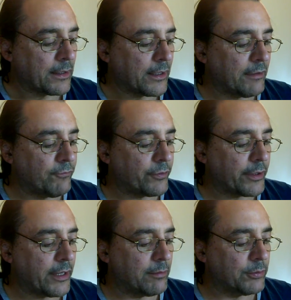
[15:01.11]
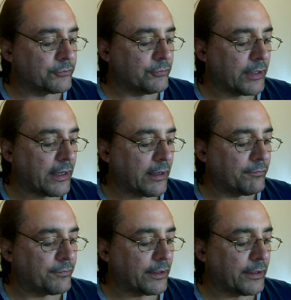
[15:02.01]
if we're able to
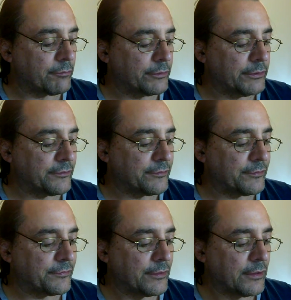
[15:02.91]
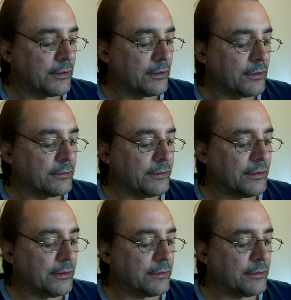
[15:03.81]
have a religiously